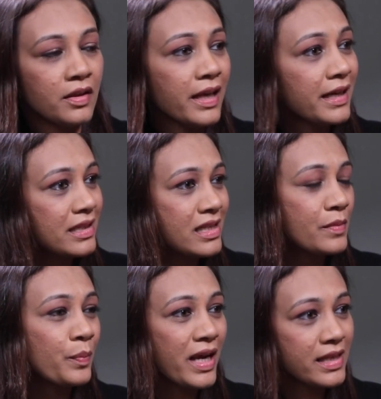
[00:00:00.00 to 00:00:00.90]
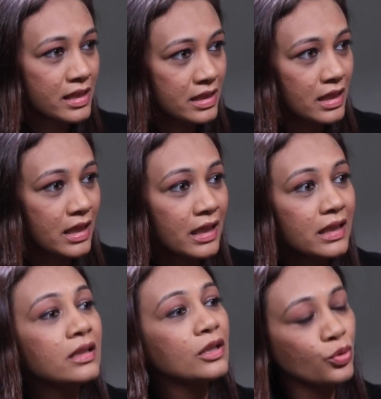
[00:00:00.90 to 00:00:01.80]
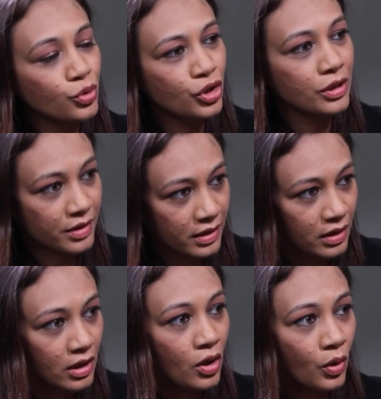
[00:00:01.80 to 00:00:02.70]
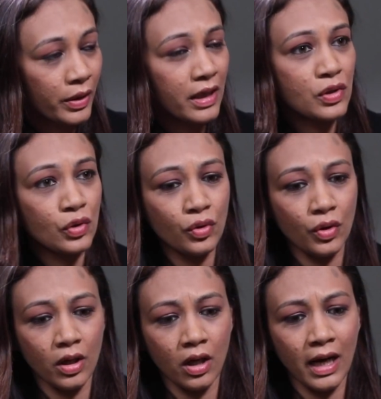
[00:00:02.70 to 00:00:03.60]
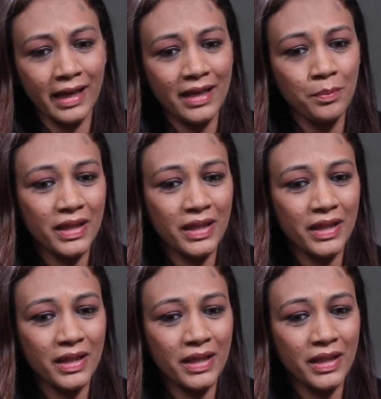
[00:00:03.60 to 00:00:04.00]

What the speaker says: that is present in the 2 children. Okay, so again,